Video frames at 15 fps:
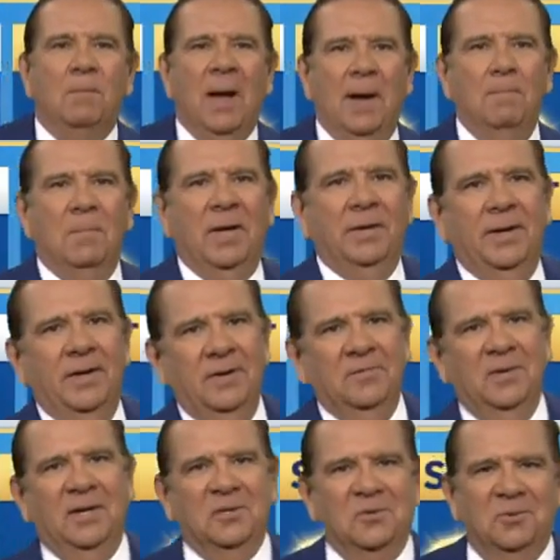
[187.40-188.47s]
by Monday of
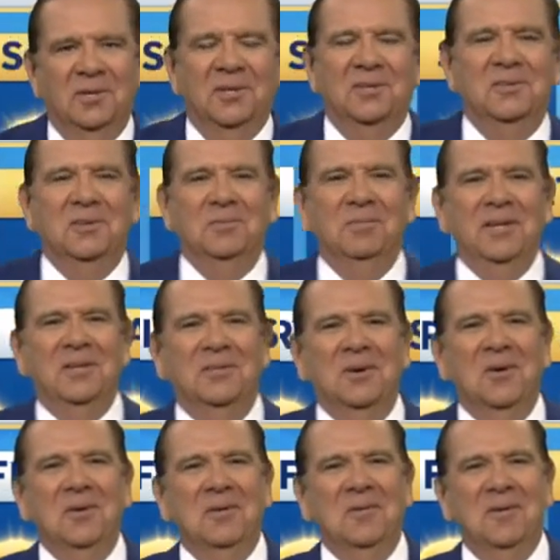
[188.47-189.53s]
next week. So big
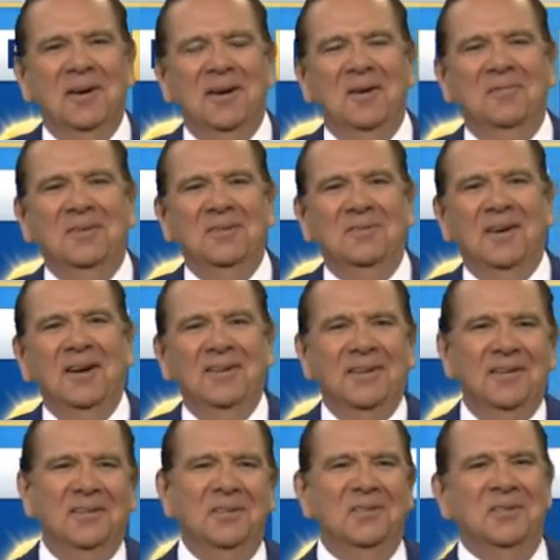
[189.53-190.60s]
turnaround with drier
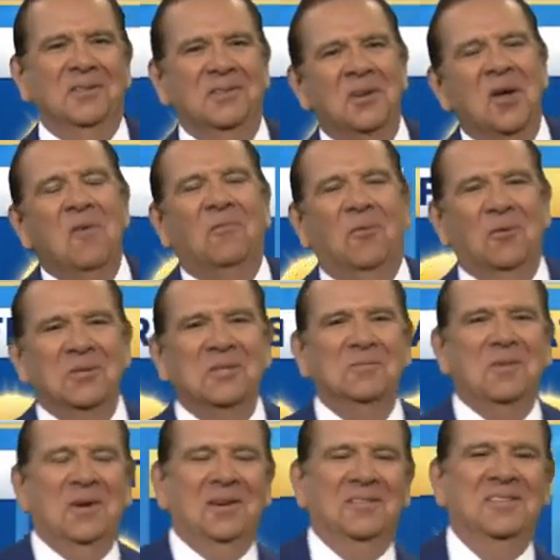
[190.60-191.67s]
conditions for
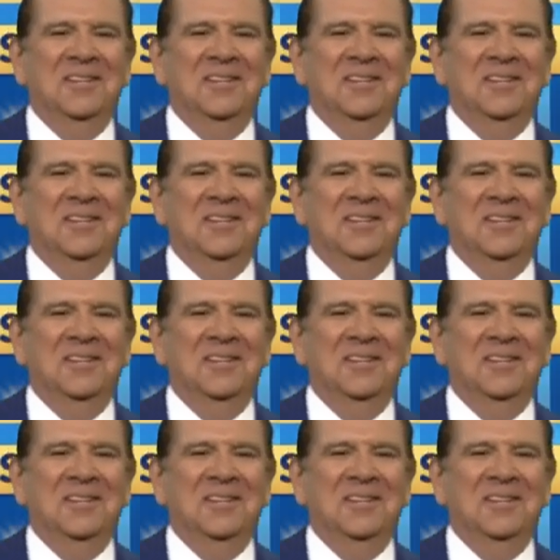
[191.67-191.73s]
tomorrow,